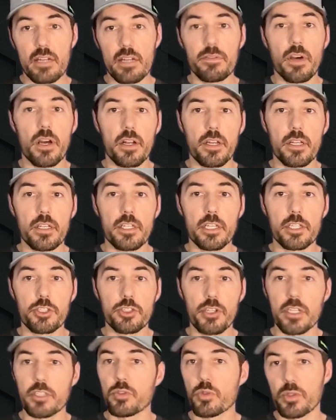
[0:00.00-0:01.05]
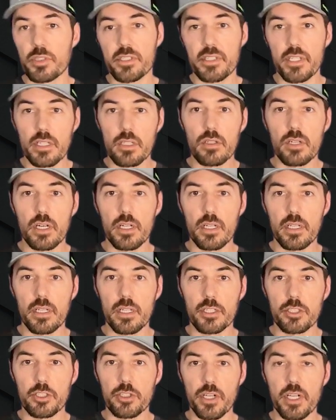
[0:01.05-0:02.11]
of hunting districts or a single hunting
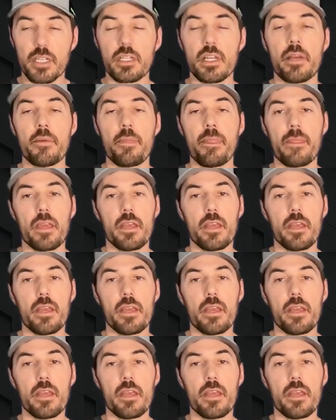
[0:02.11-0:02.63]
district,